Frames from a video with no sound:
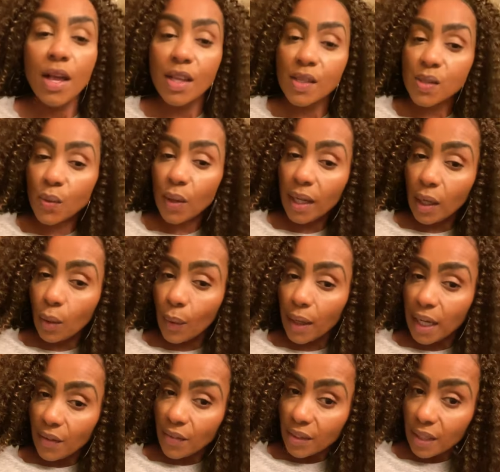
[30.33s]
So anyway,
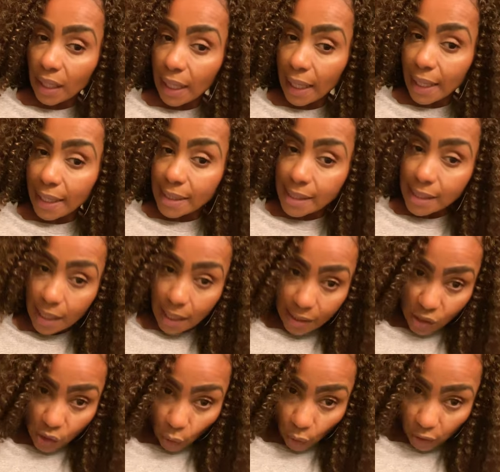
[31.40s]
nevertheless, I
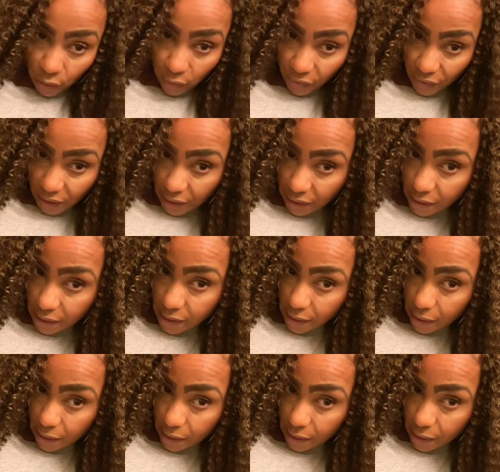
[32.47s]
started on this.